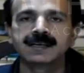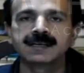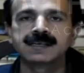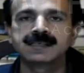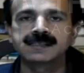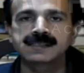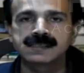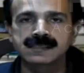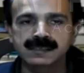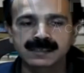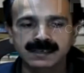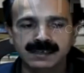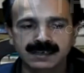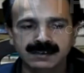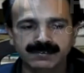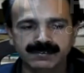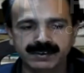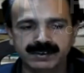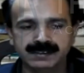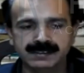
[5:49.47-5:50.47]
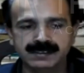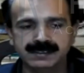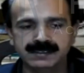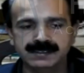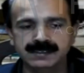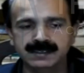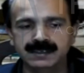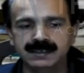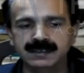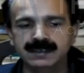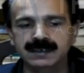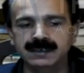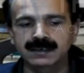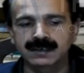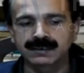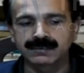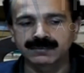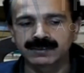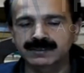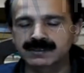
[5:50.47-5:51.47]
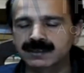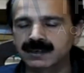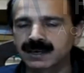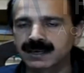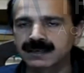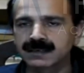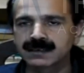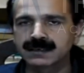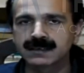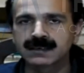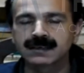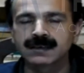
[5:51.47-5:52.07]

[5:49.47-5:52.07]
serious offences in which, like